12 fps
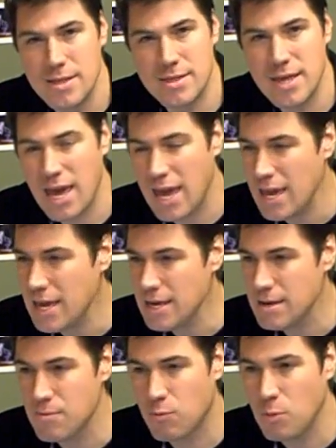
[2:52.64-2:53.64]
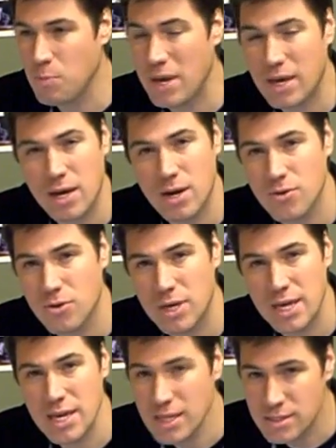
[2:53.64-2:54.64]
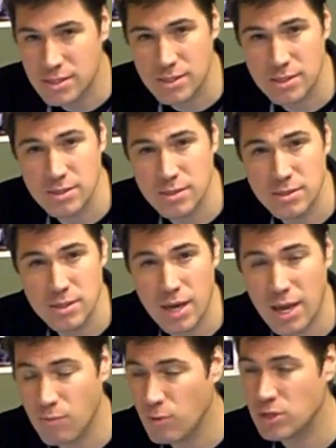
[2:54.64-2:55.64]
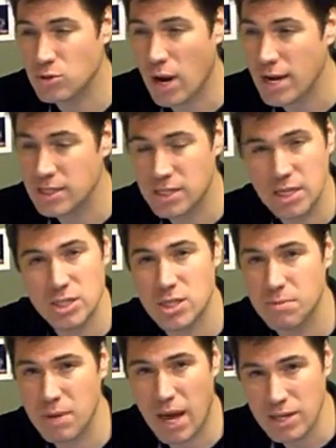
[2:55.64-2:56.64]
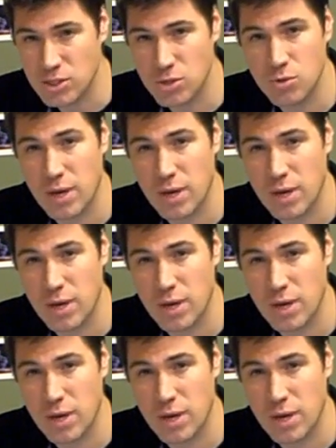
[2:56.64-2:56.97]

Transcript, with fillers: They will pick on other kids and we try to teach them not to.